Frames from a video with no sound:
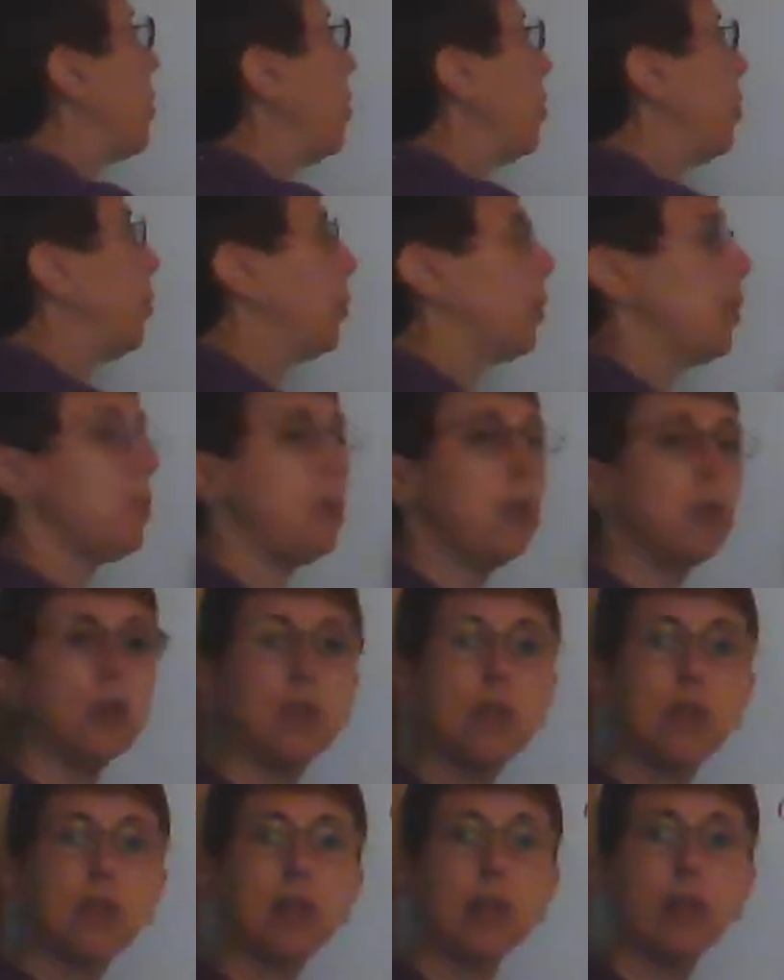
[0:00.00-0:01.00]
whole numbers are
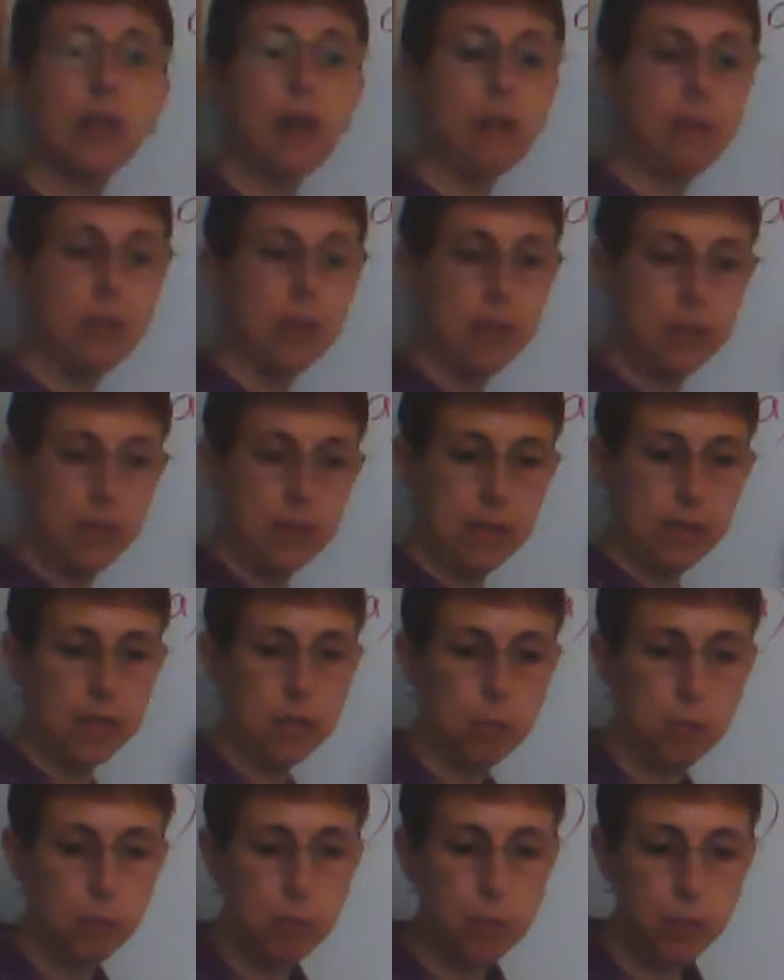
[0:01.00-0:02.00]
to the left of the
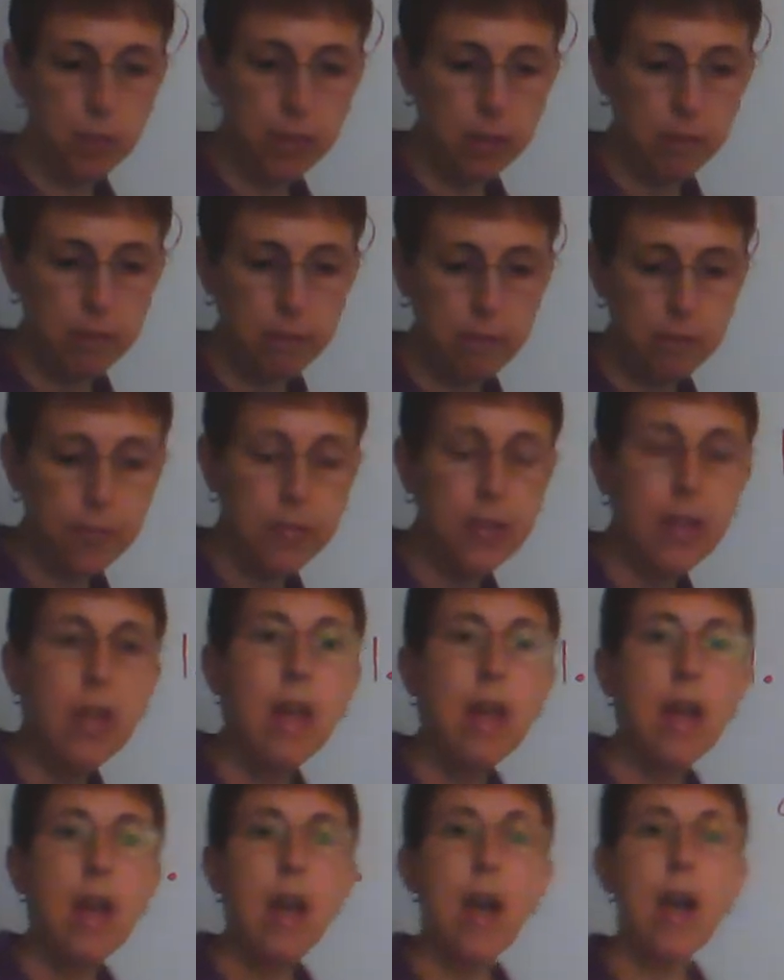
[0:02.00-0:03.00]
decimal point.
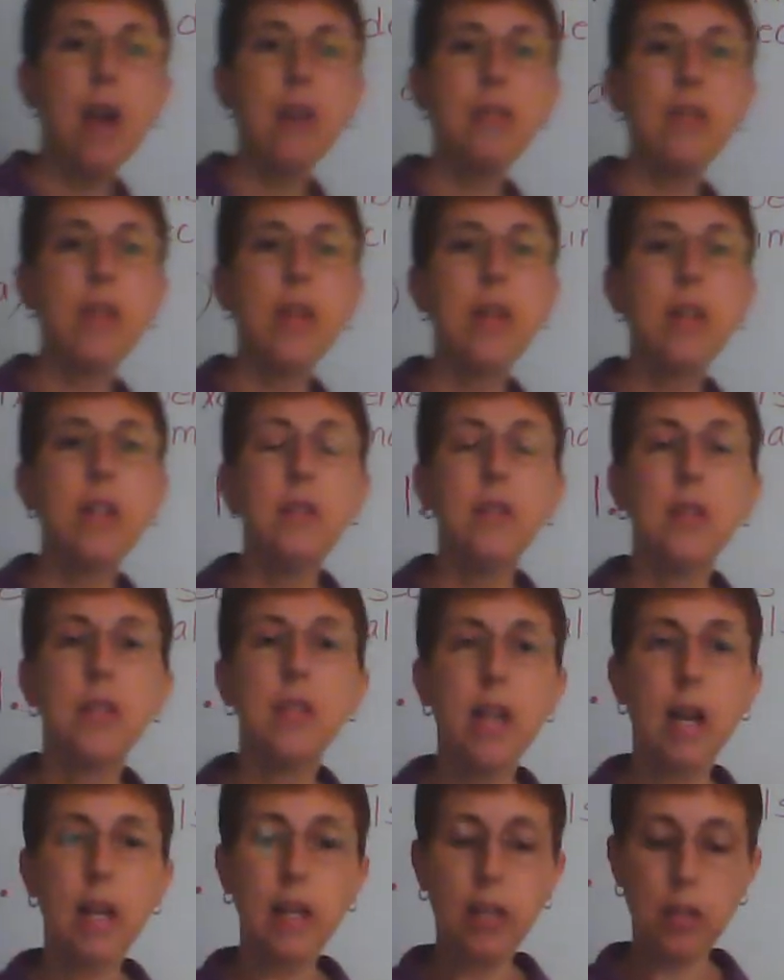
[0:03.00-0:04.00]
And then in the
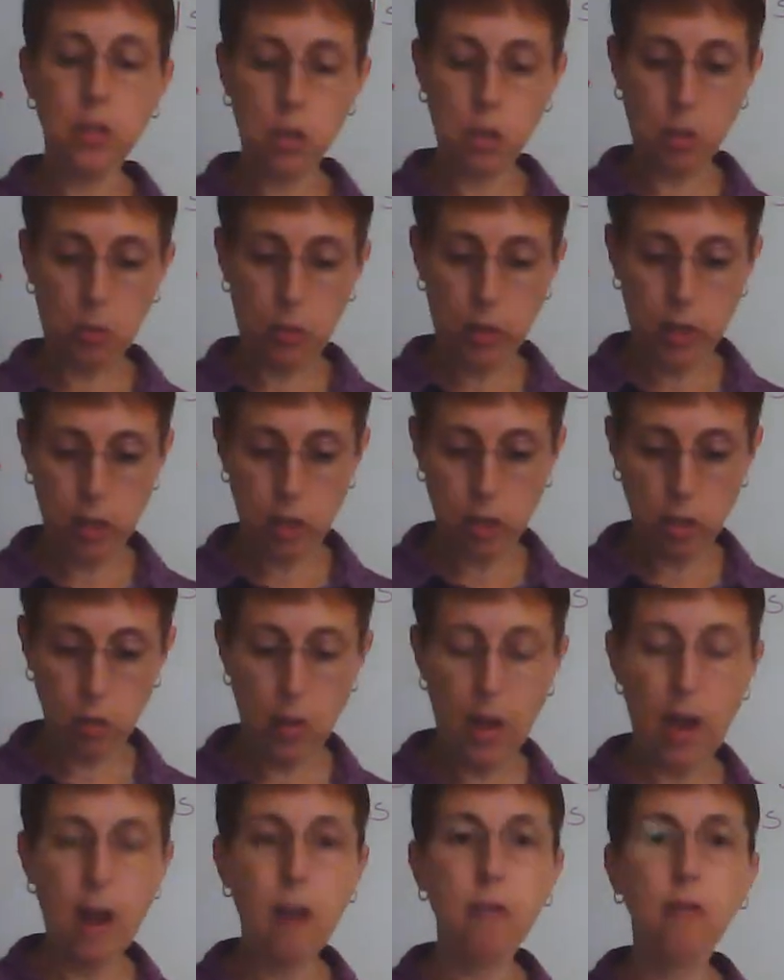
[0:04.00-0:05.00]
second square, you
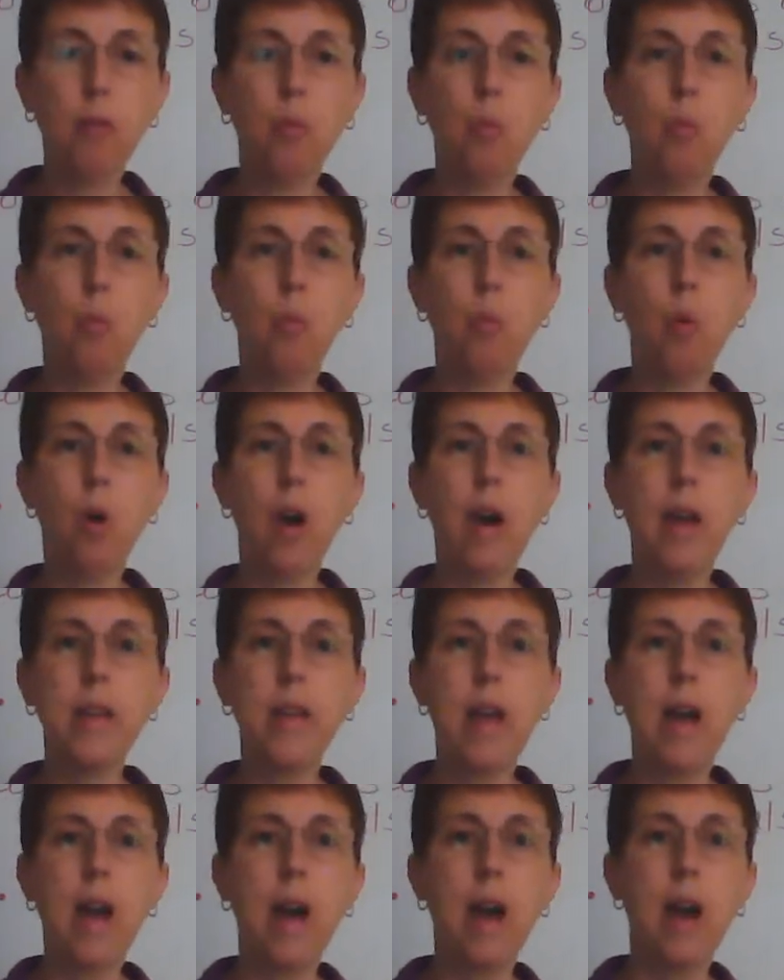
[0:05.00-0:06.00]
have 1
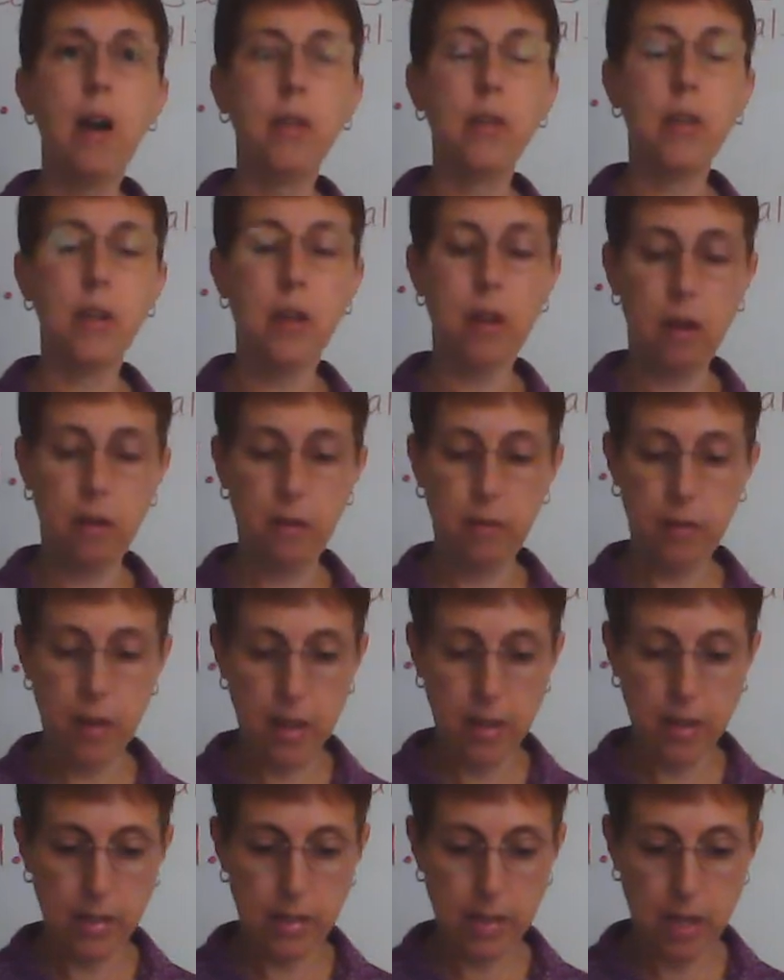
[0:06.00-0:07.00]
out of
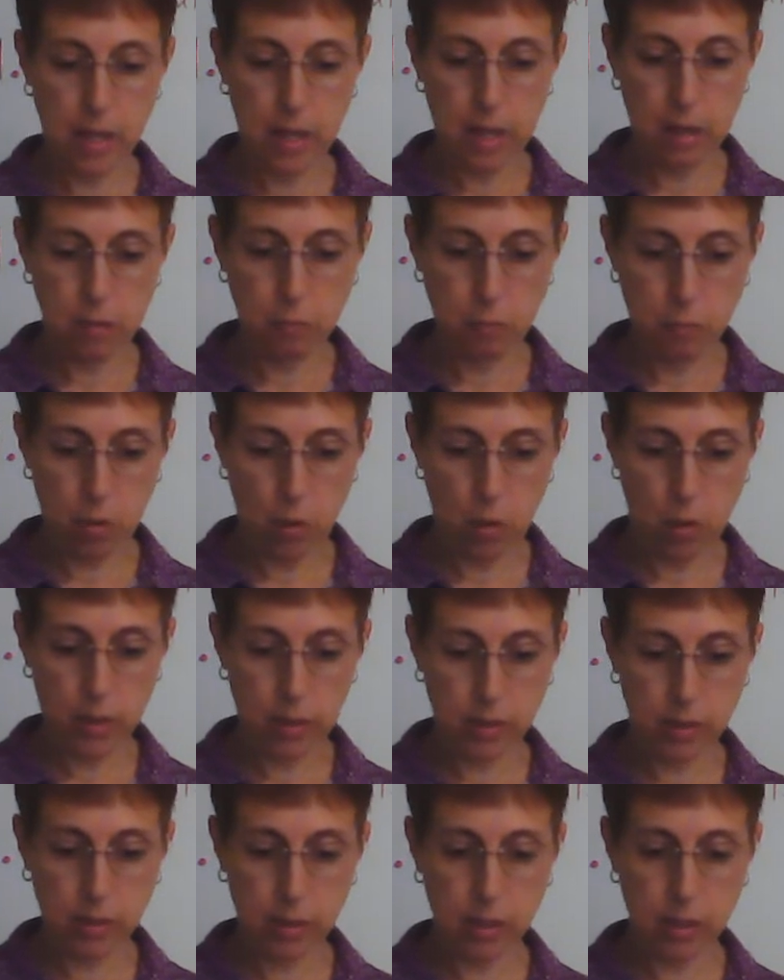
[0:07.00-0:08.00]
10 parts